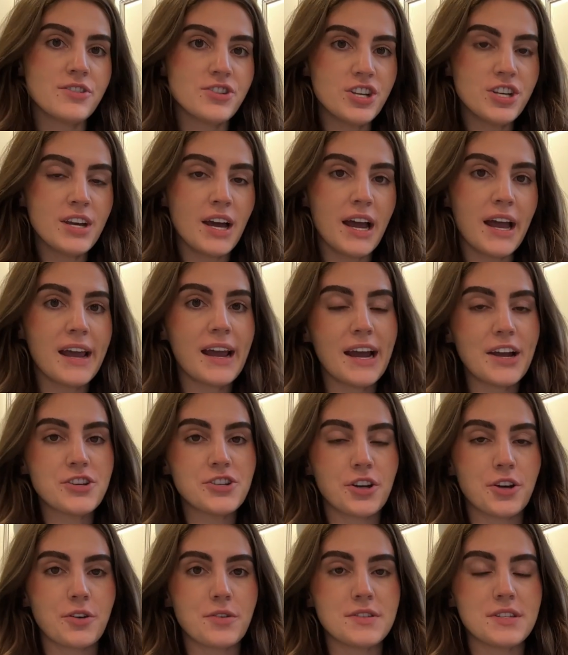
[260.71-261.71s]
GI I
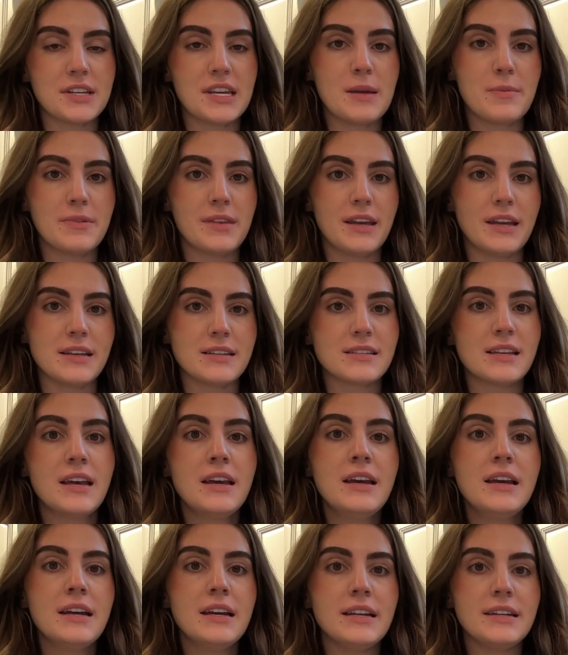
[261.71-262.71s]
chose to keep things
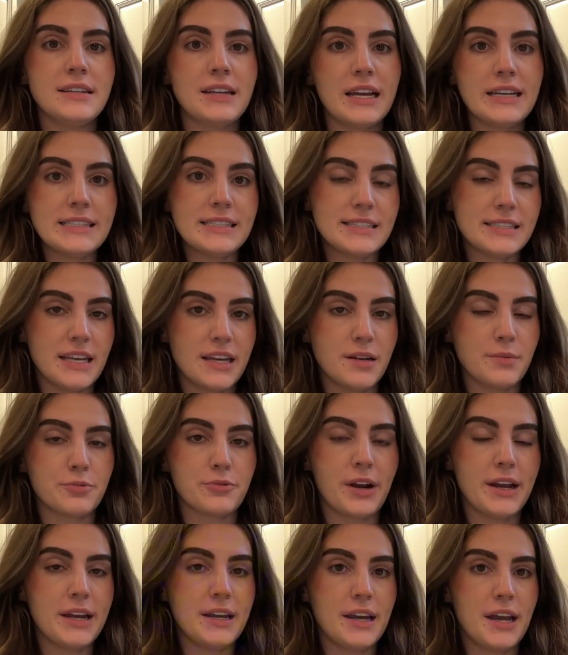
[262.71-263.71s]
nice and
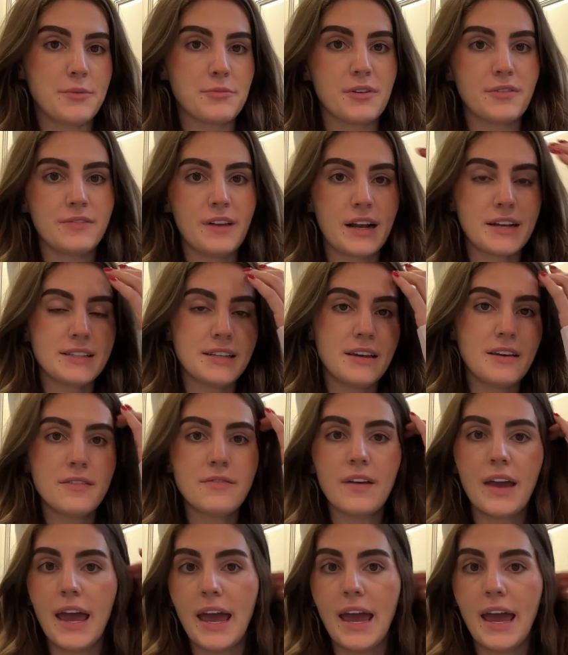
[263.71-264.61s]
bright and reflective,